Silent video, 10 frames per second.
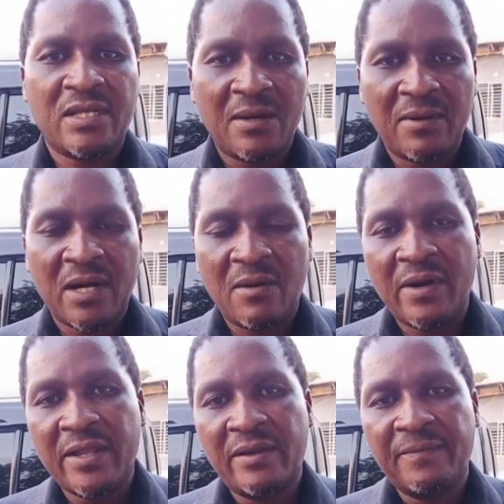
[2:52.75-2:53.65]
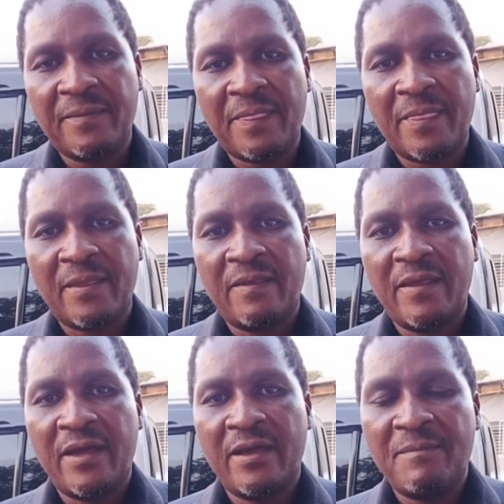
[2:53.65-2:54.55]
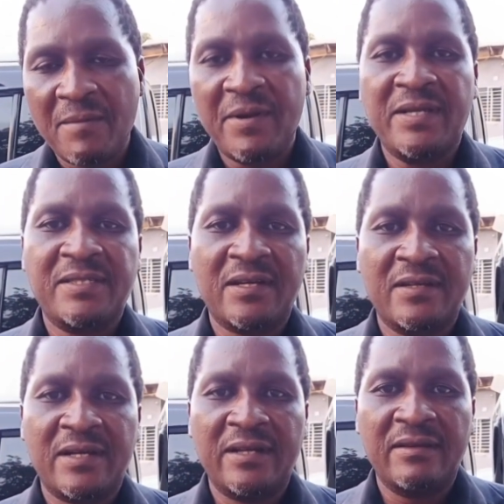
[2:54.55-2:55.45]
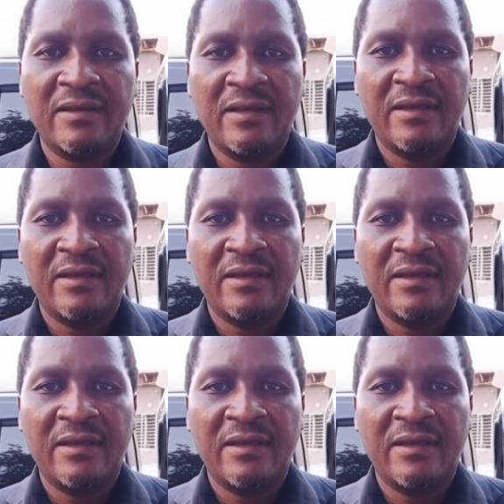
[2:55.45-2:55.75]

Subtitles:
Tabo Kawana, the Permanent Secretary